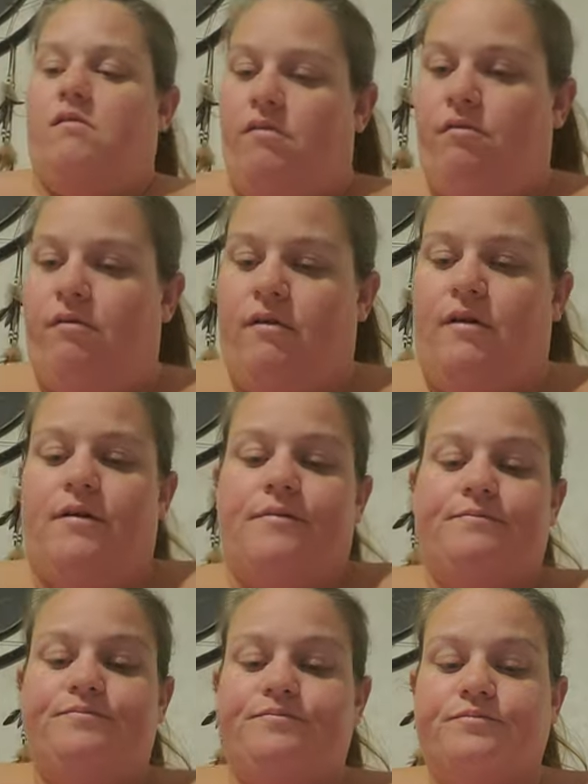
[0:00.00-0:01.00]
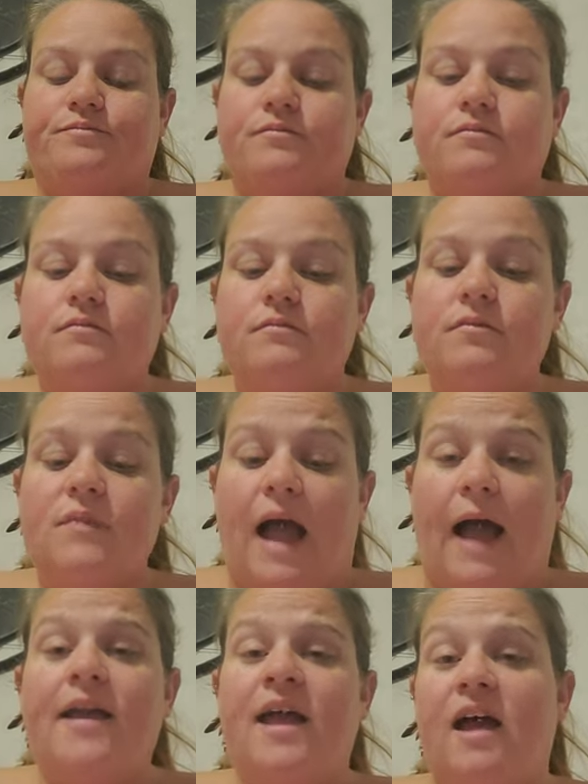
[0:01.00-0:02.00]
I
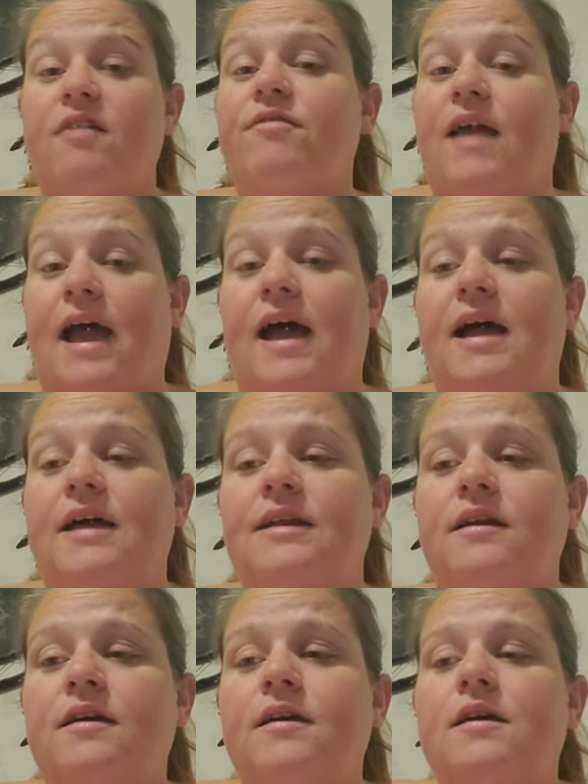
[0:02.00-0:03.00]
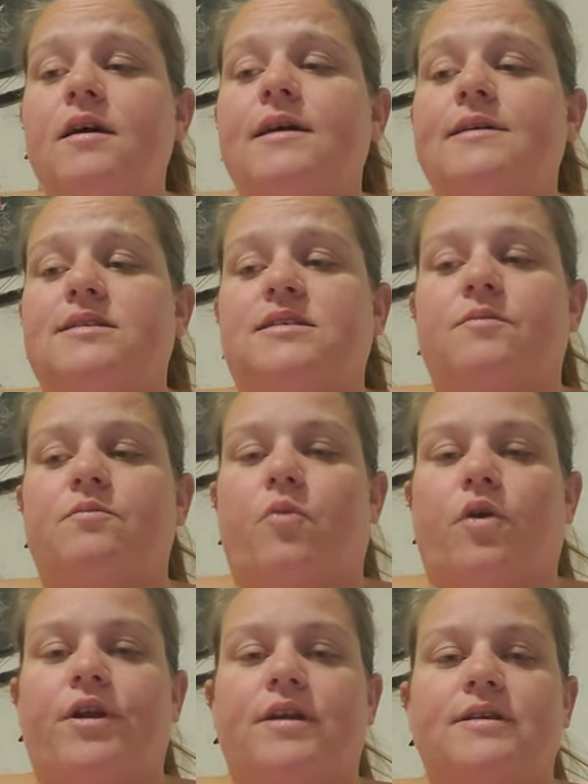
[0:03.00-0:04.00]
have had some
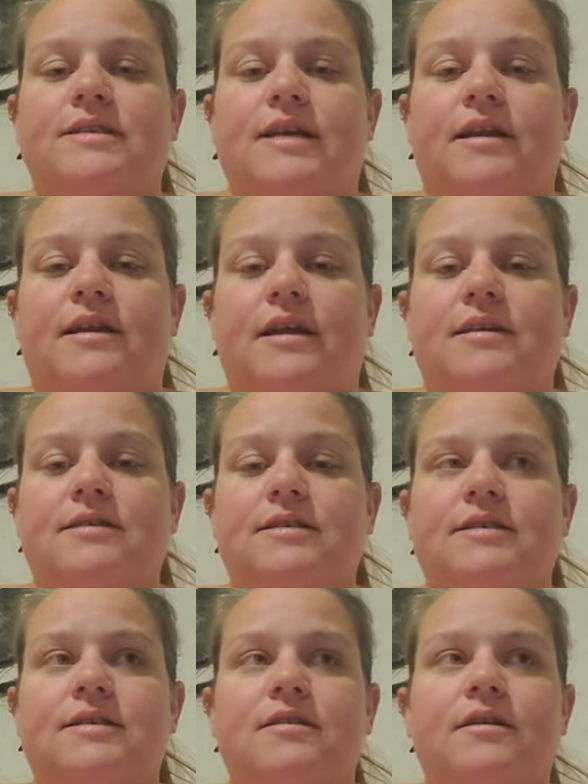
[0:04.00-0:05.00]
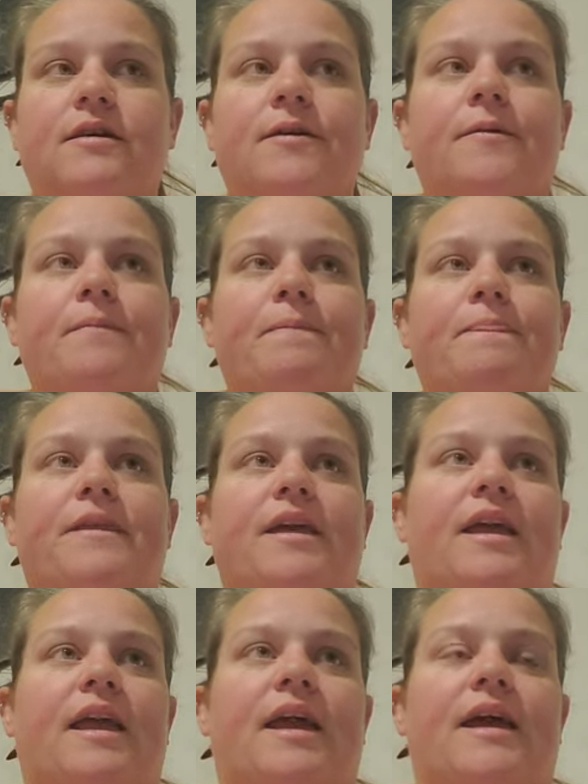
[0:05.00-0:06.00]
morning sickness
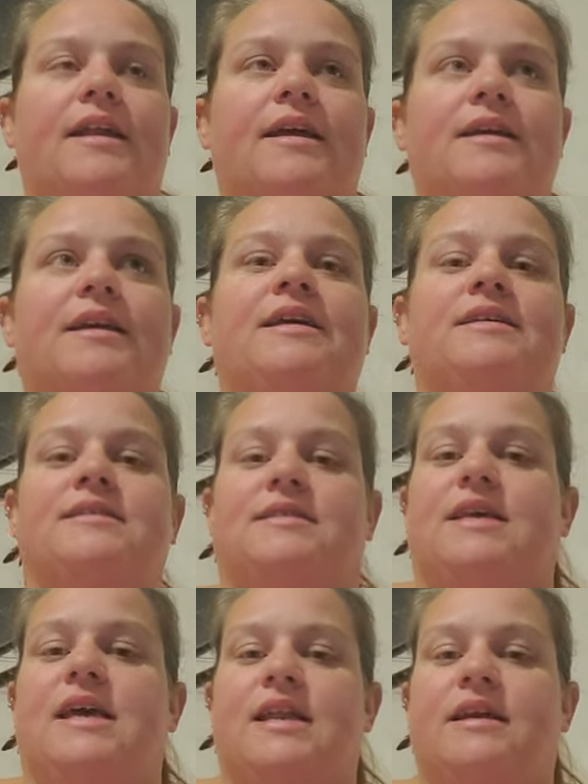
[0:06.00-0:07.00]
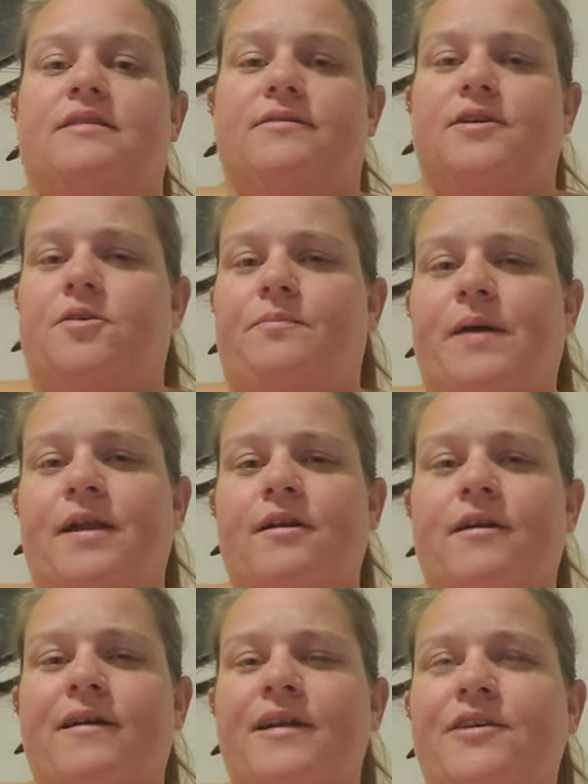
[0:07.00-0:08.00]
and it is getting a little
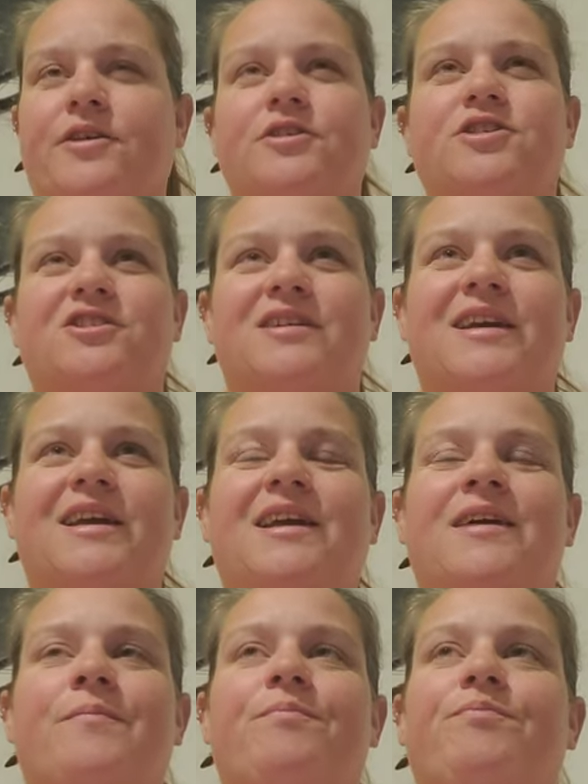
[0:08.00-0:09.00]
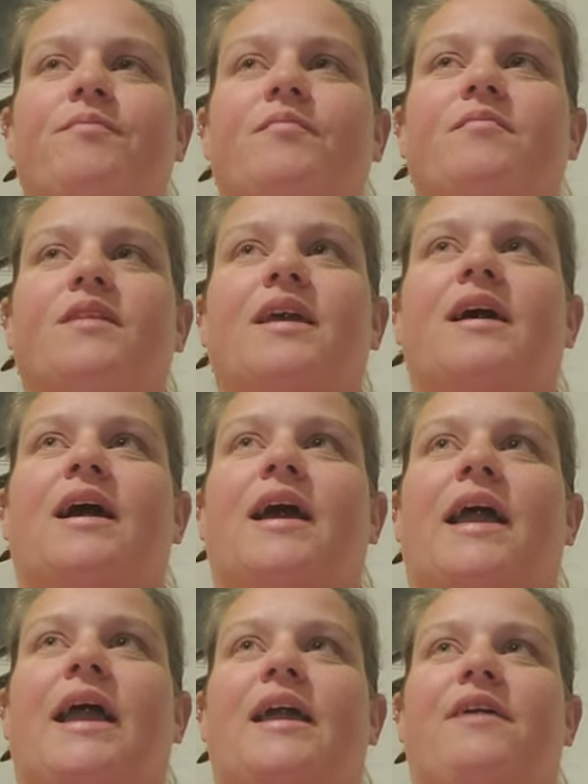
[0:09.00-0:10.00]
better and usually
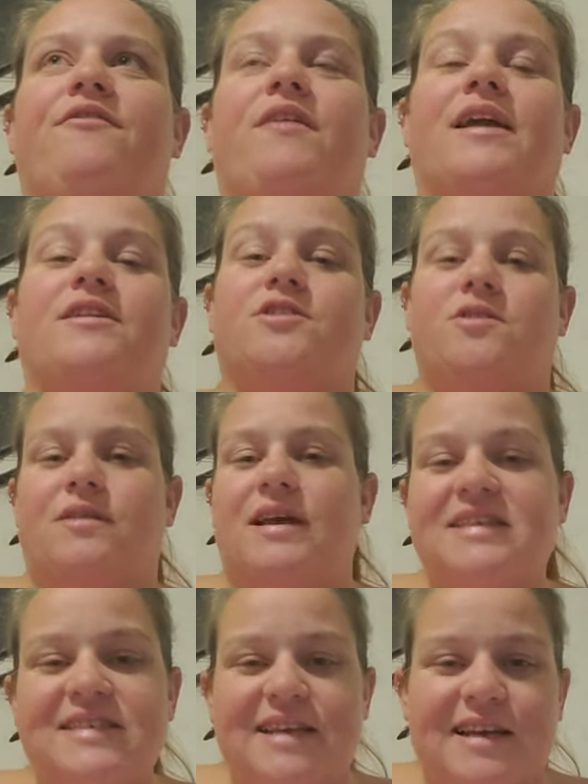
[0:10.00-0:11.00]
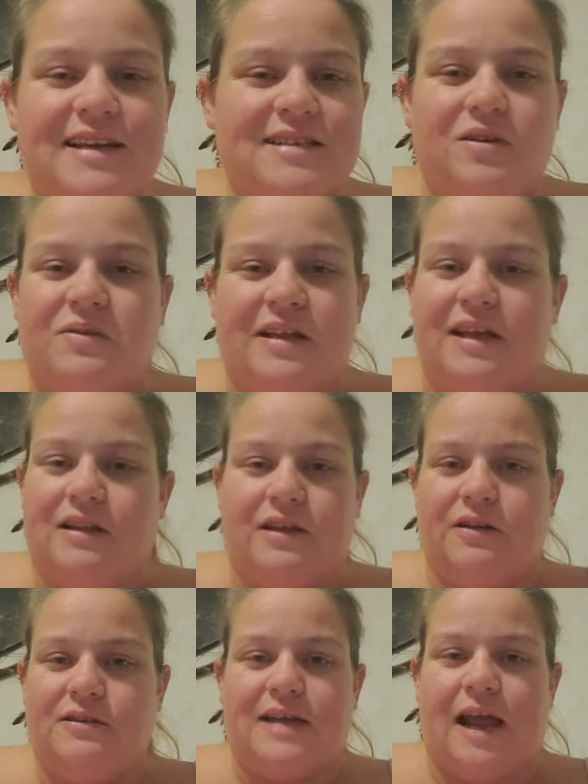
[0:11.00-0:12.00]
I if I do get sick it's only a
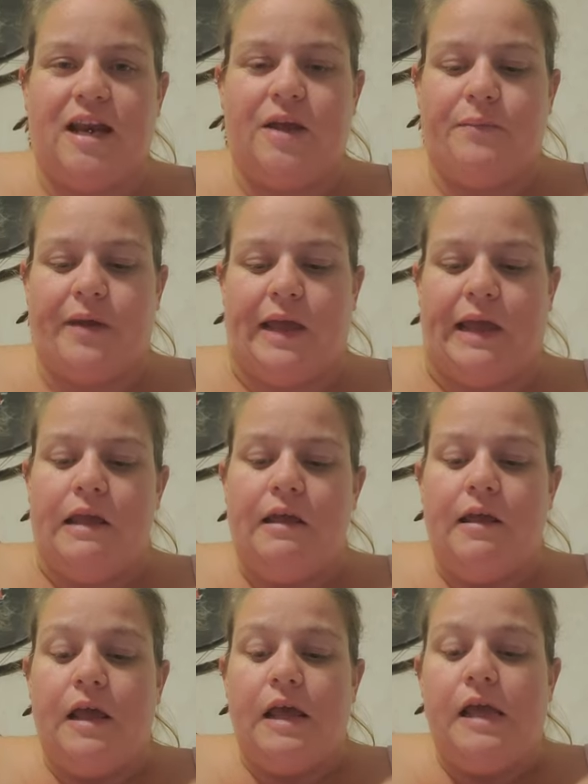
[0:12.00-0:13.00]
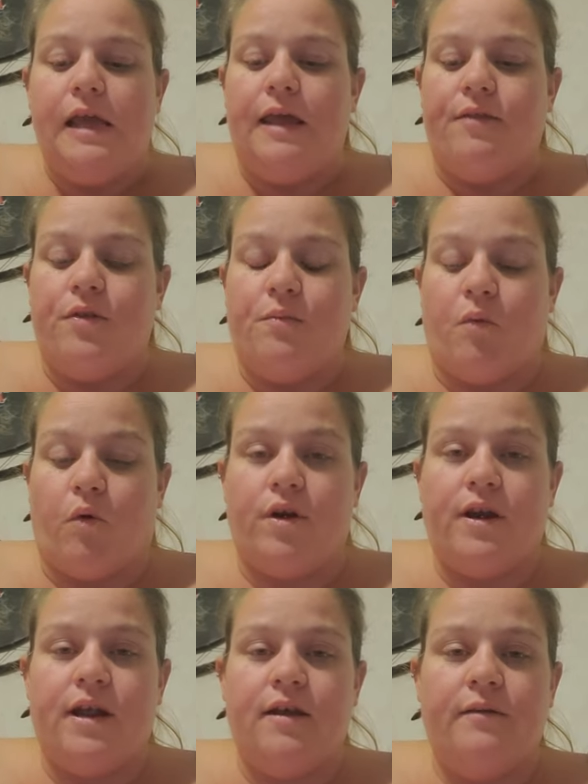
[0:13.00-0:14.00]
little tiny bit in the
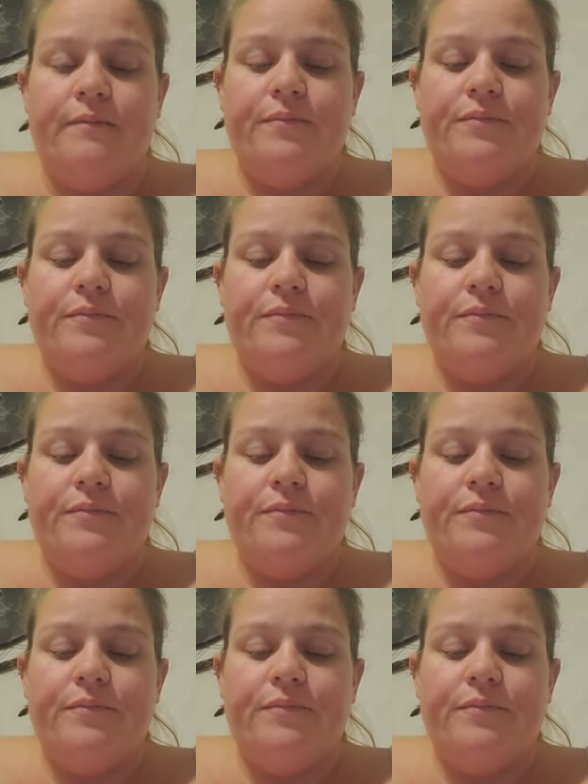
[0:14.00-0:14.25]
morning